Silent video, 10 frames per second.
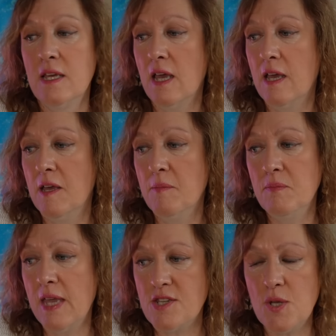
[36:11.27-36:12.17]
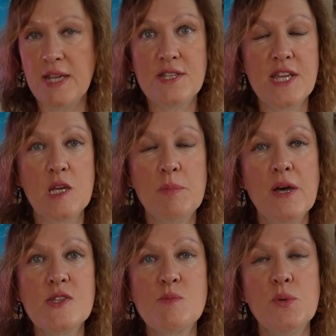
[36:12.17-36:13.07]
yes, you had to take a
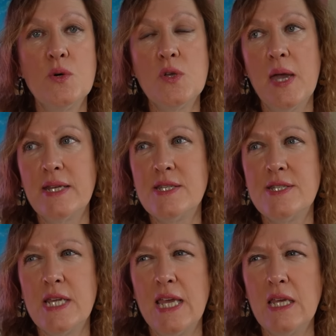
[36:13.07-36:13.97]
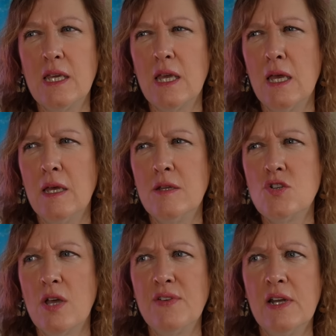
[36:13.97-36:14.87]
passport or you had to take a
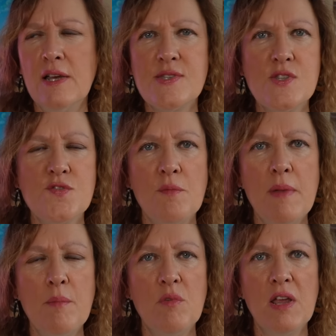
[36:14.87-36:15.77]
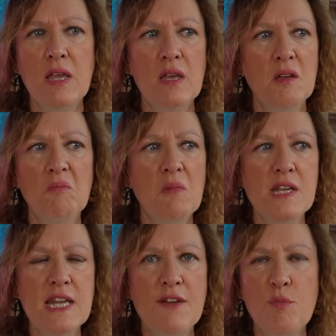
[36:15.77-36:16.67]
driving license from memory. I
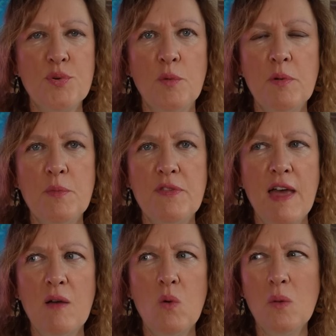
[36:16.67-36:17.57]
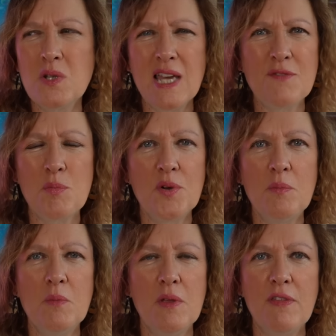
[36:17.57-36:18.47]
didn't have a problem with that. Why would I have a
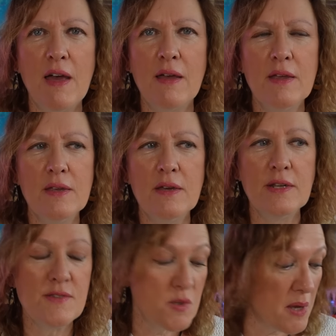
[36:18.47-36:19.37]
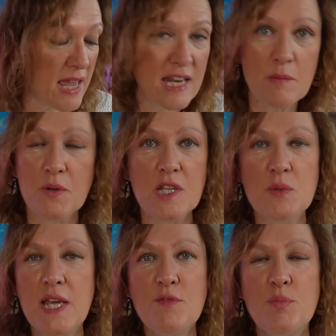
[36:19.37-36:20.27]
problem with that? I don't see why anybody
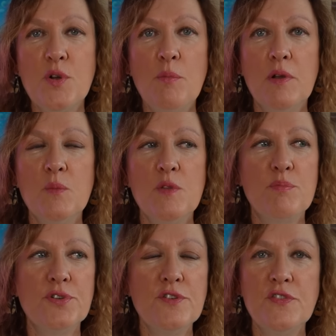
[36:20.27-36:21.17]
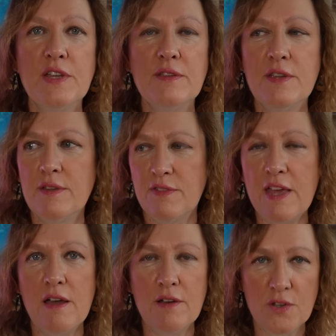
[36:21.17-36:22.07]
would have a problem with proving that
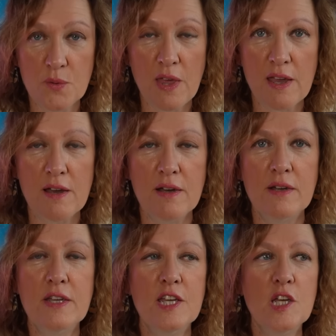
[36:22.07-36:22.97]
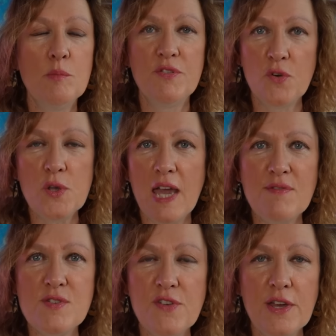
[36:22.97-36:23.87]
they are who they are before you
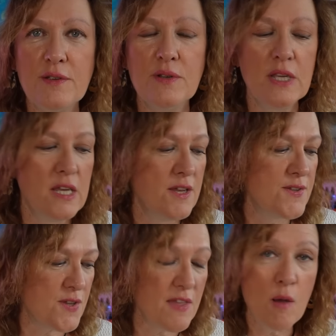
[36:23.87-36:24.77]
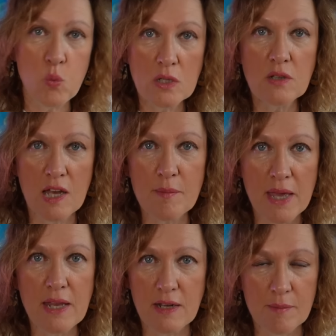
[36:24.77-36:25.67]
have to vote. So that will come
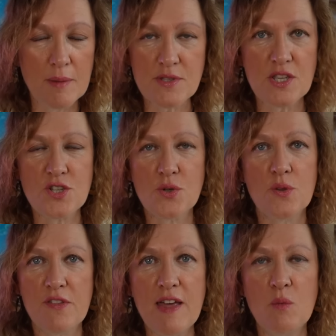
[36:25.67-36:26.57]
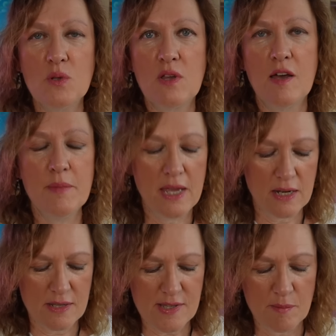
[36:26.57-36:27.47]
in. I'm absolutely sure that that will come
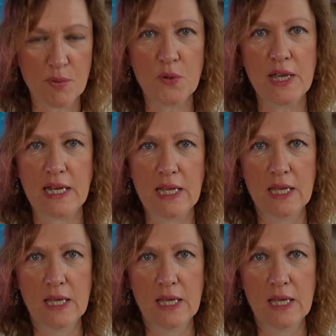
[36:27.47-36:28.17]
in at some point.